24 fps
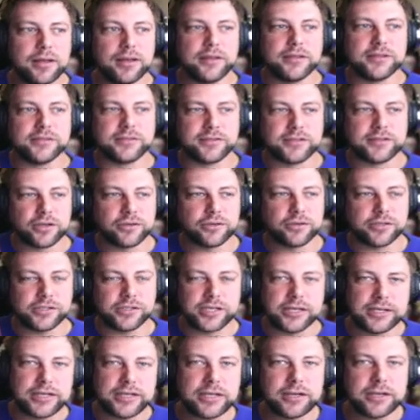So
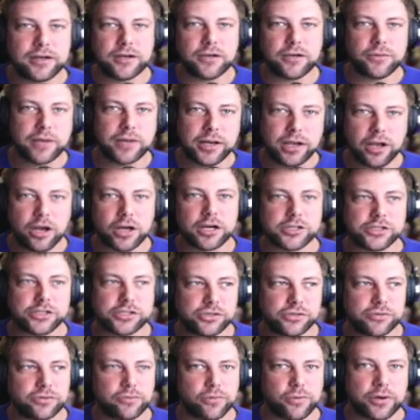you need to know what it costs
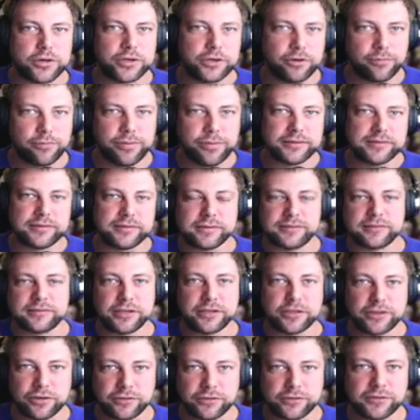you to run your business
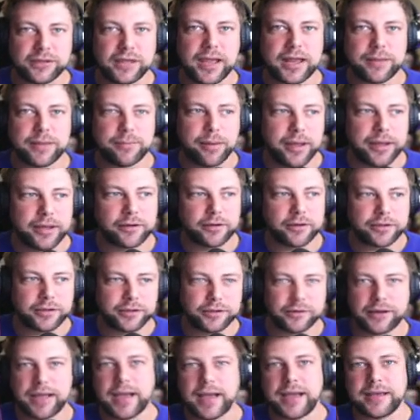on your side, pay all your
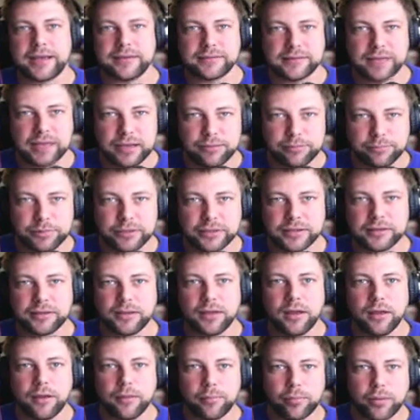guys, and be
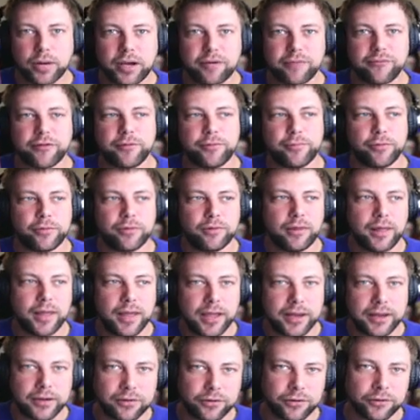profitable
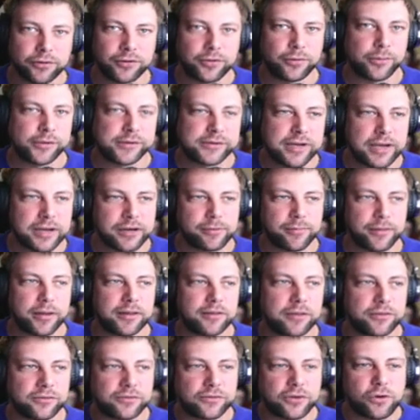and earn a retirement.
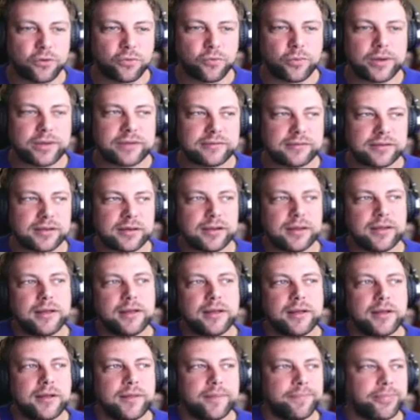There's no reason
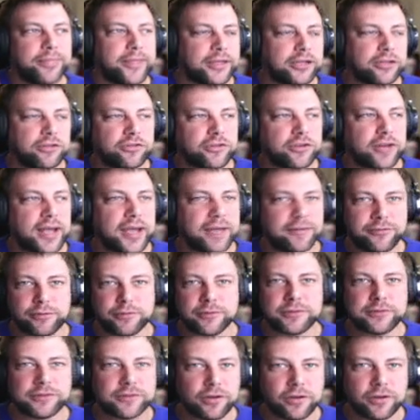that you should have to
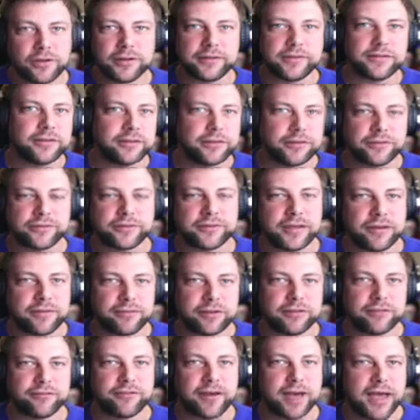install until you're
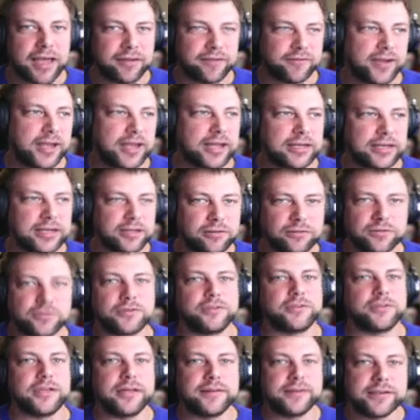75, 80 years
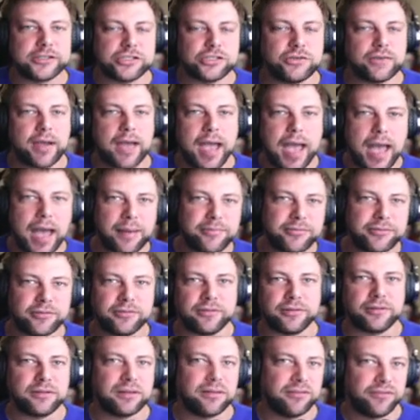old, unless you
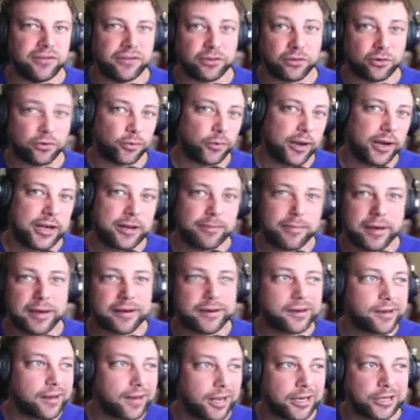absolutely feel great about
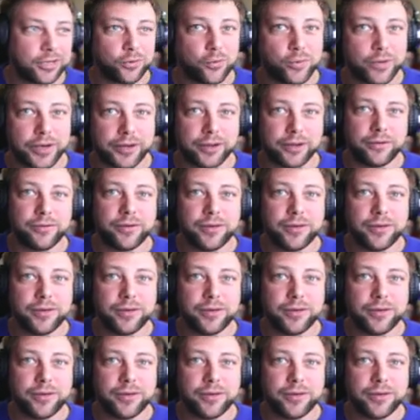it and you want to.